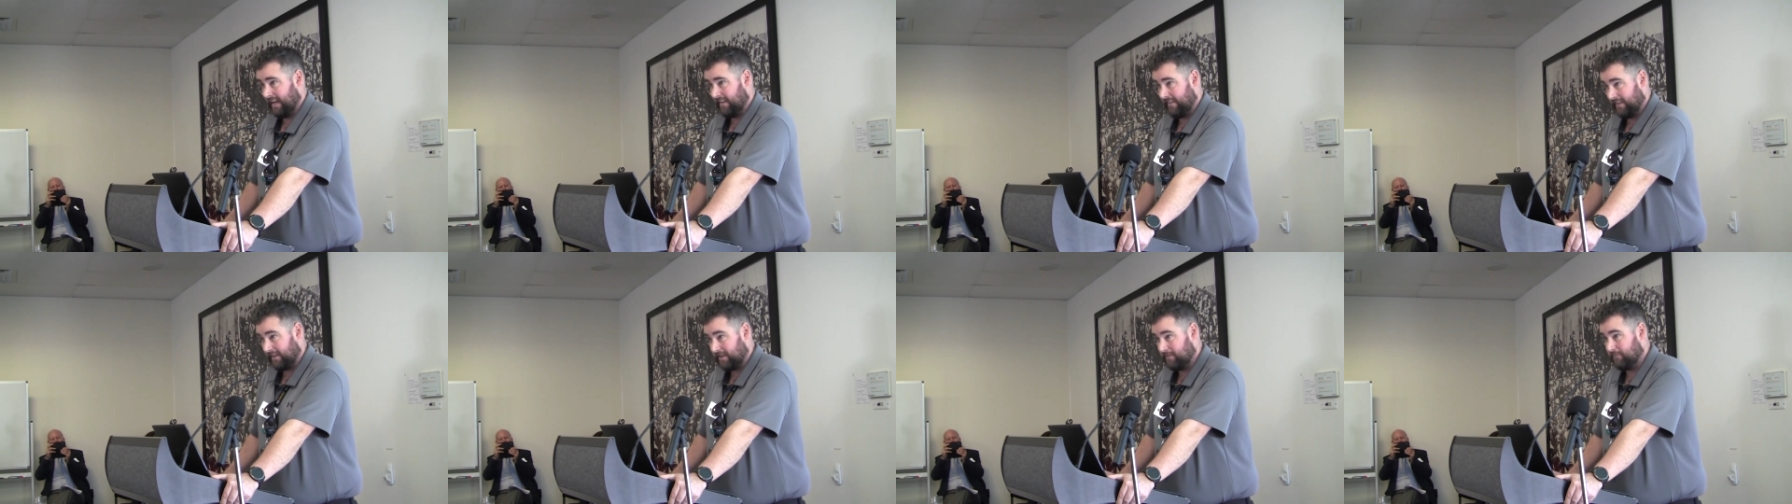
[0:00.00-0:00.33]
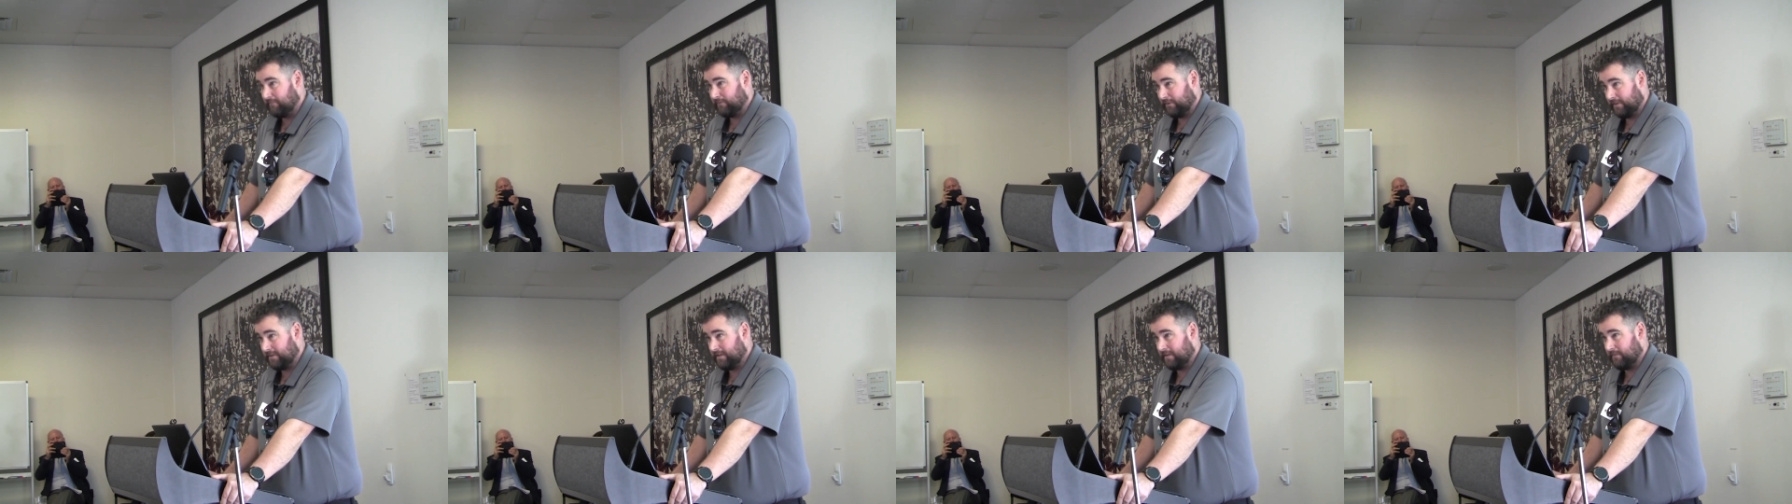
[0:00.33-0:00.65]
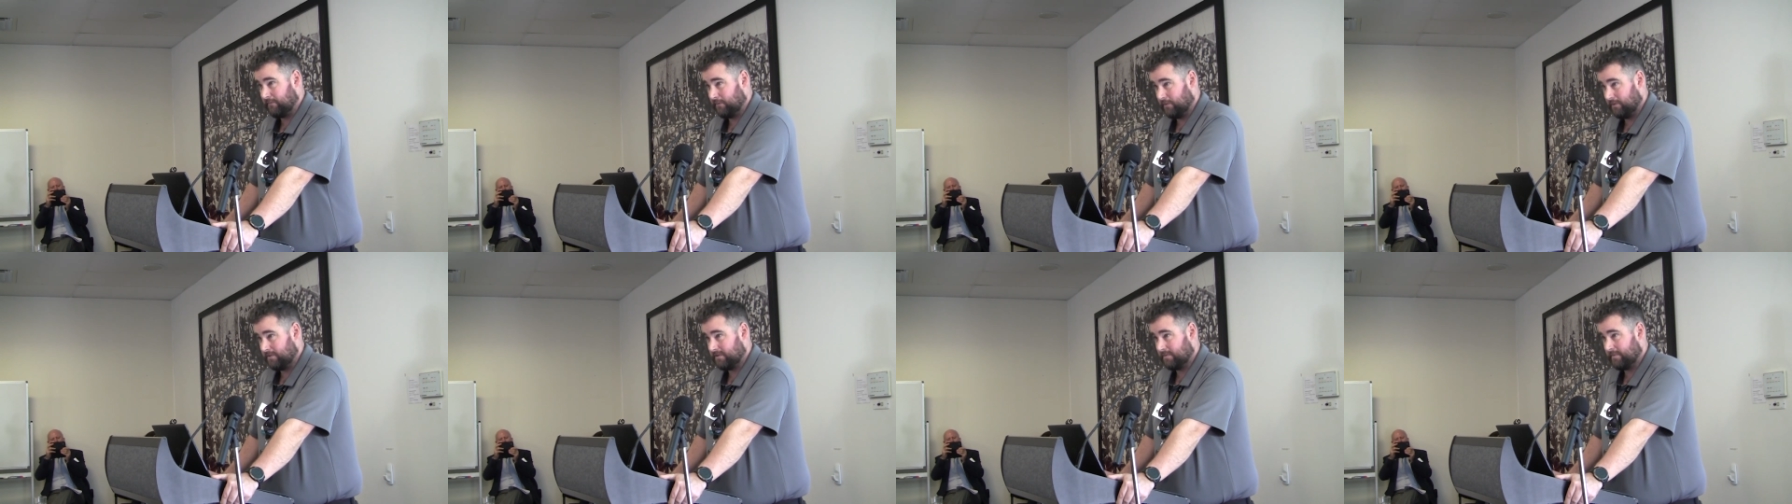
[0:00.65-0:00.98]
are there
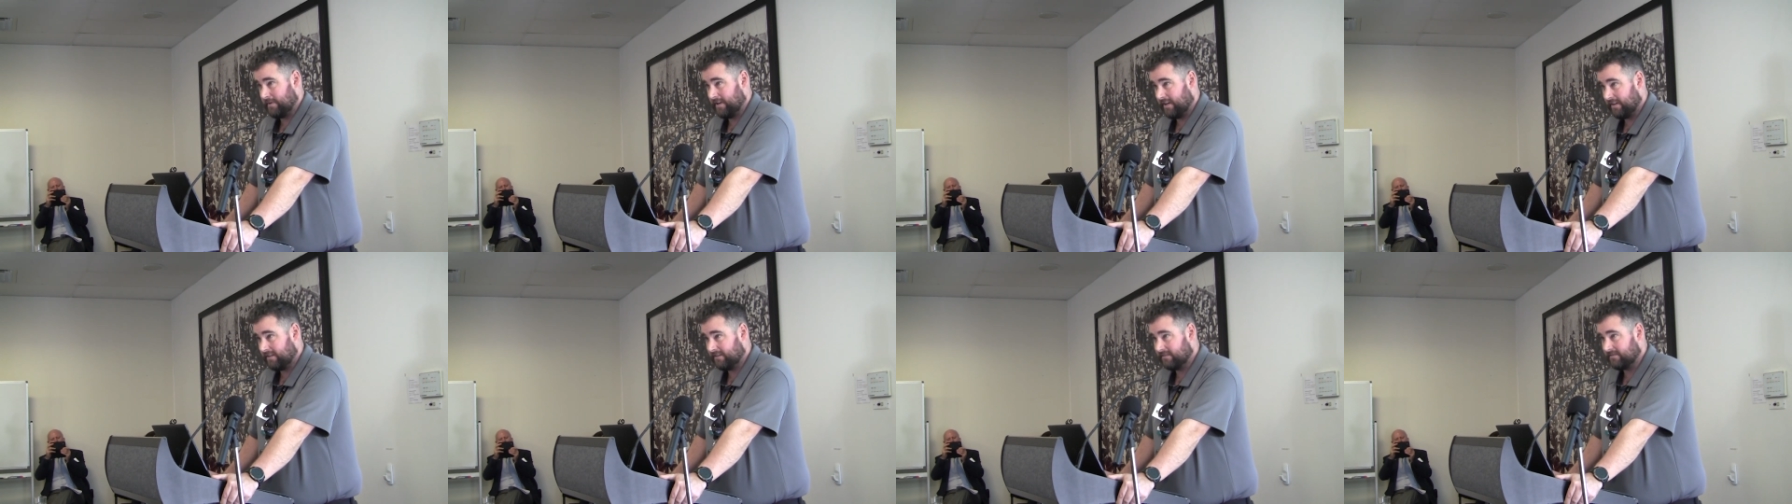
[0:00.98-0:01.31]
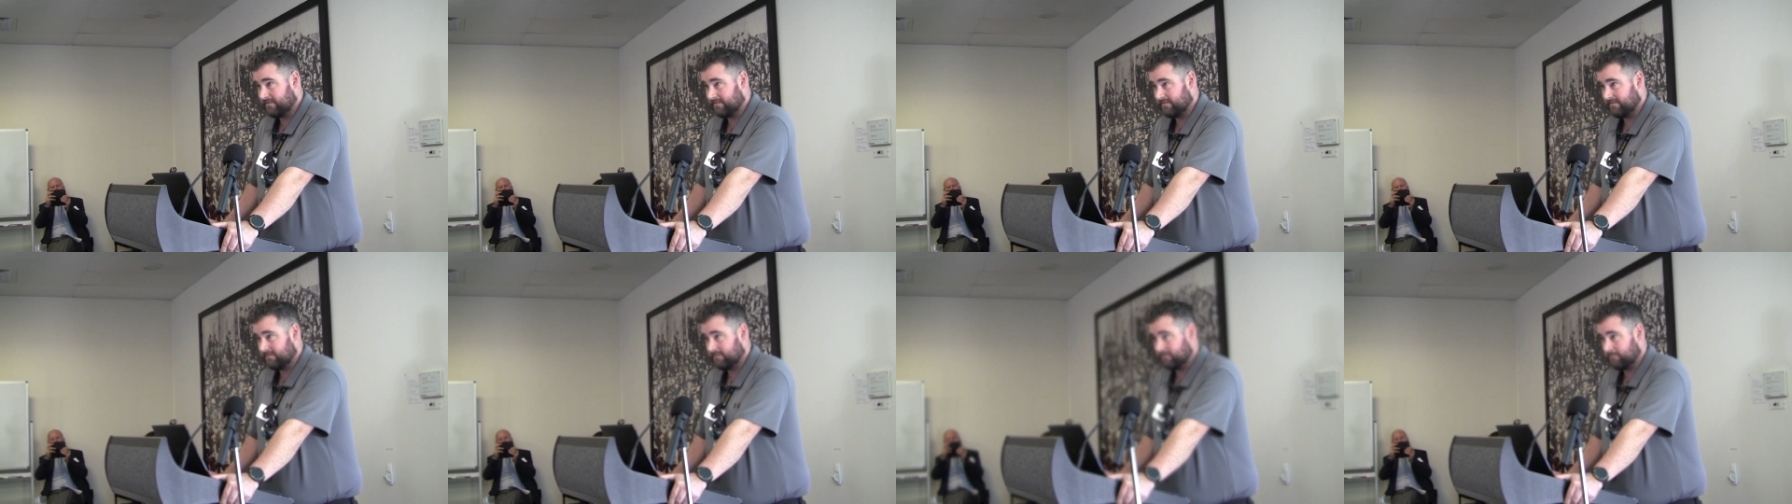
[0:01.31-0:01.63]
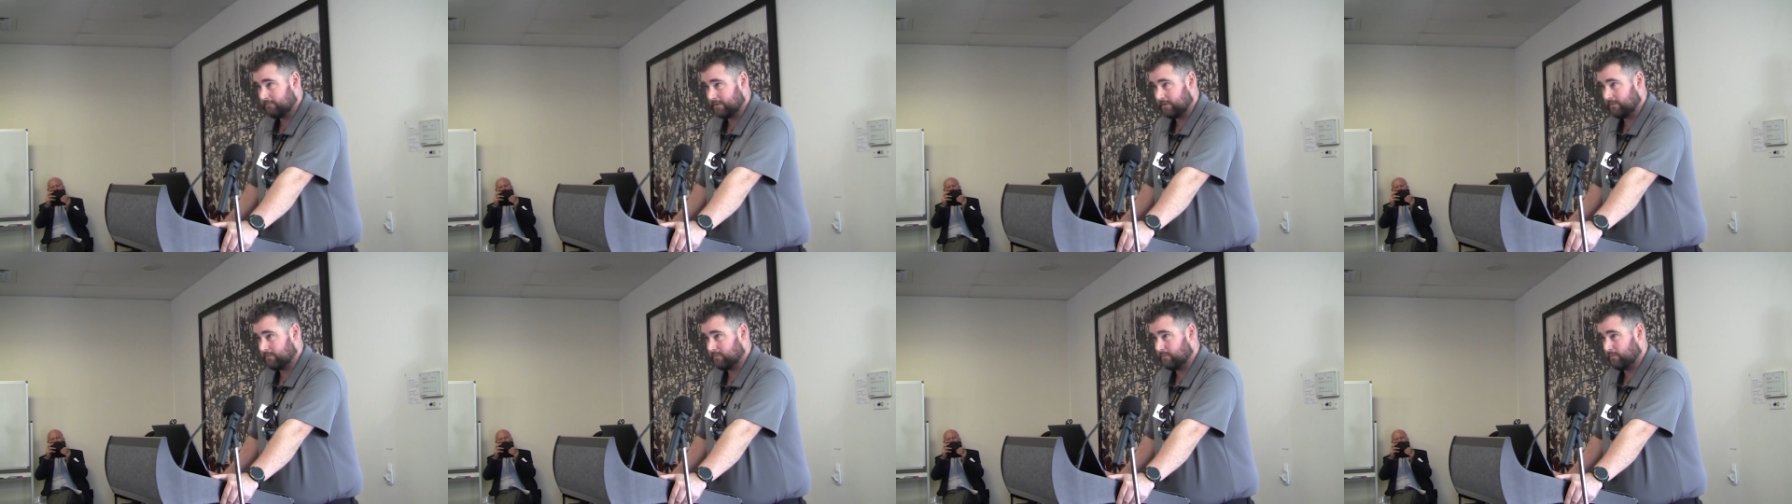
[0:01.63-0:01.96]
conflicting views about it?
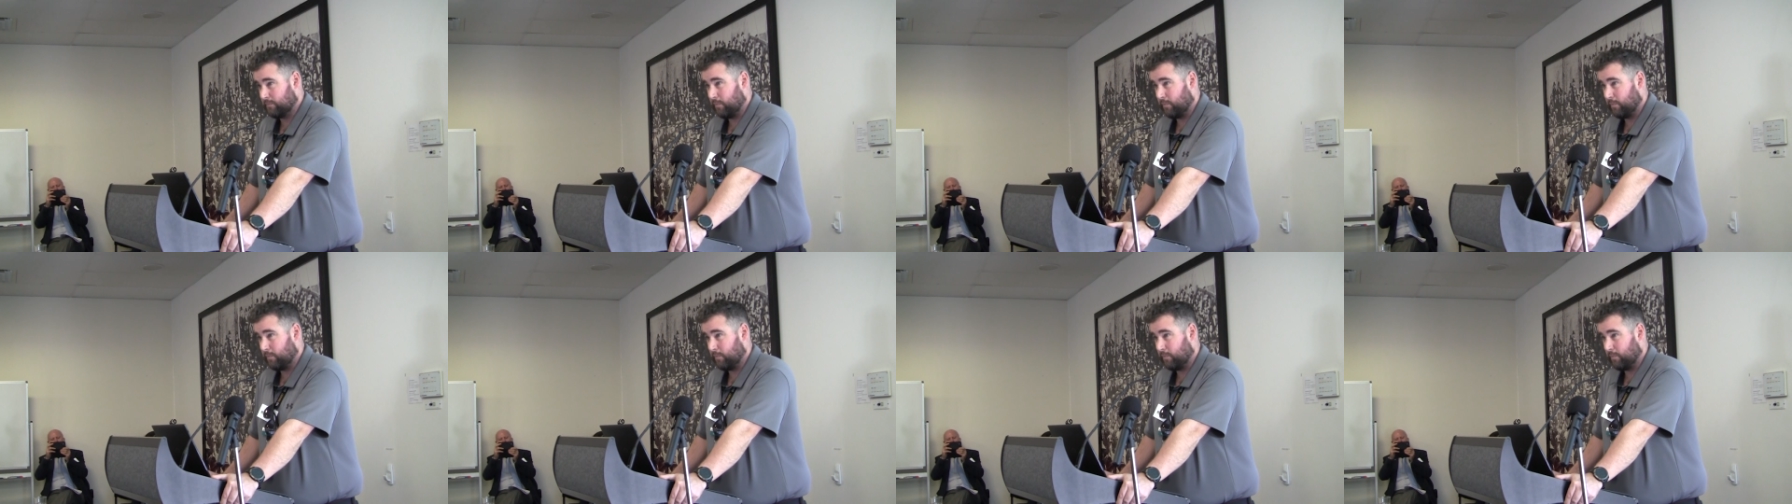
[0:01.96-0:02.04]
Well,